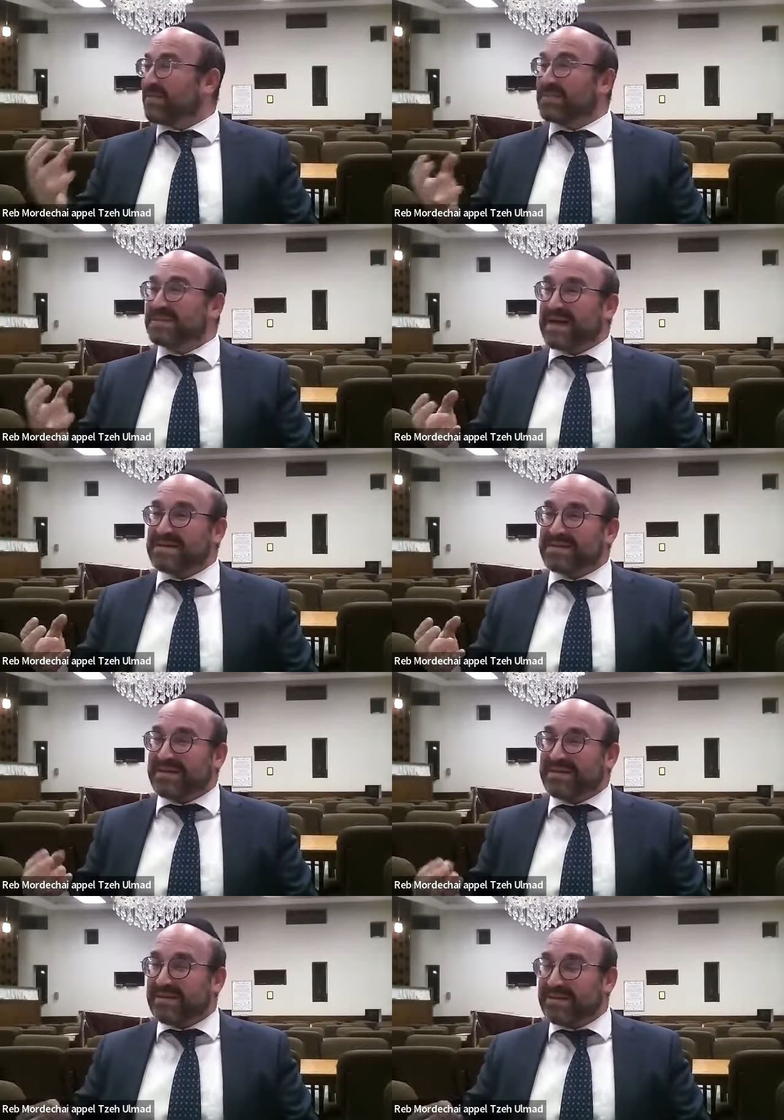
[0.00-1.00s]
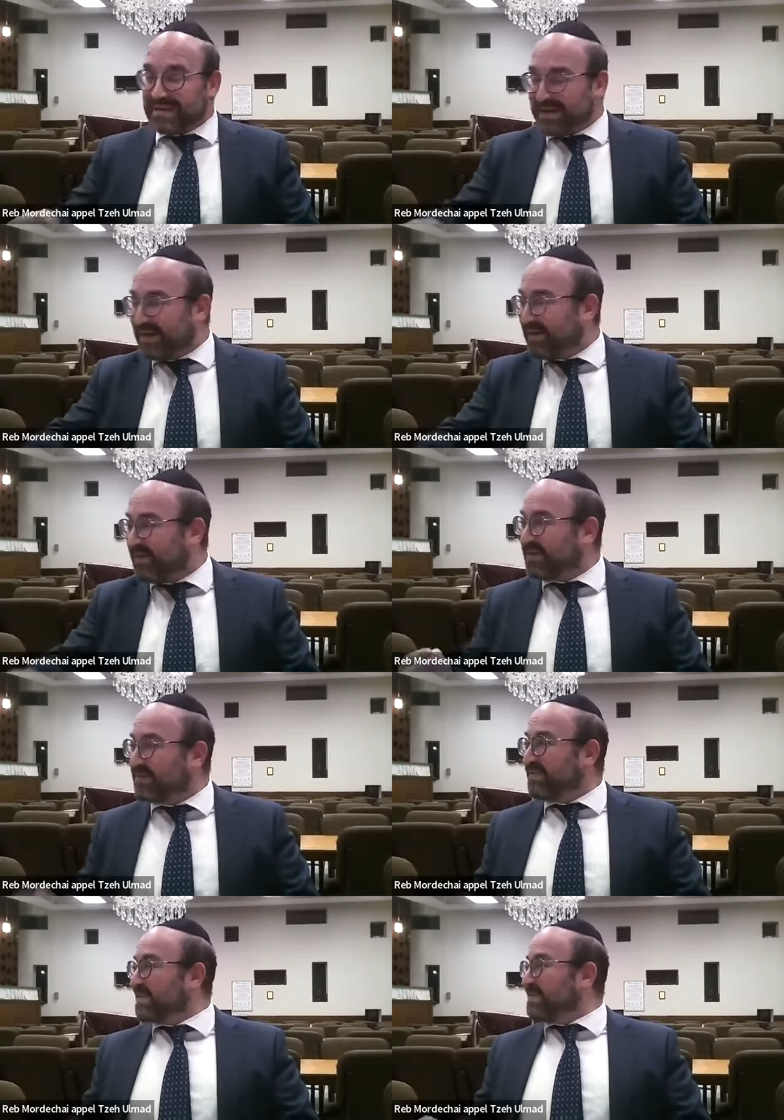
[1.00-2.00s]
about him was Chesed. He
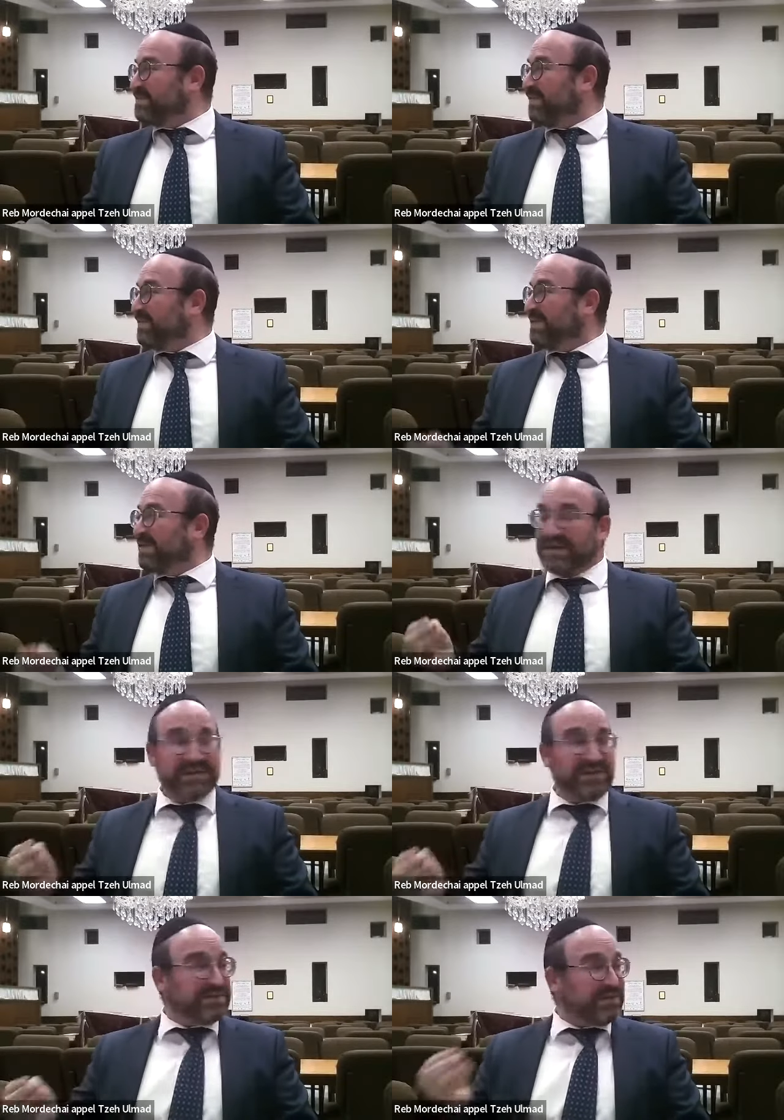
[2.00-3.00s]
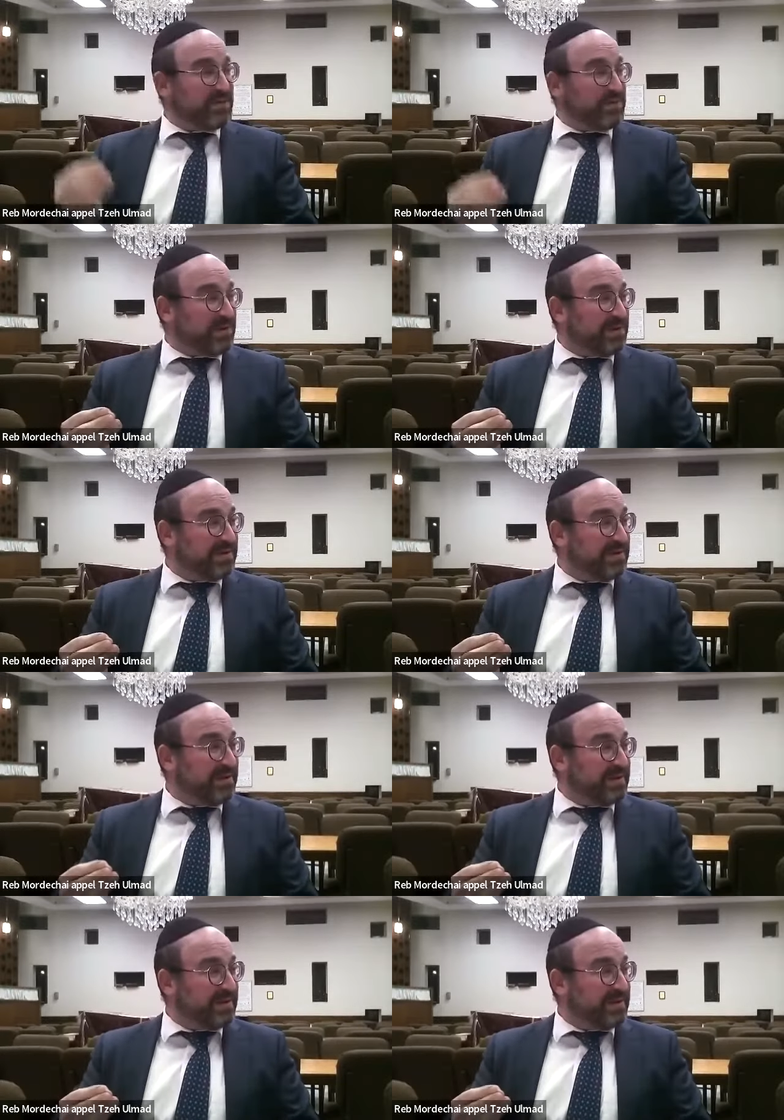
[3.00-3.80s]
learns from this moment. He, he looks at the world.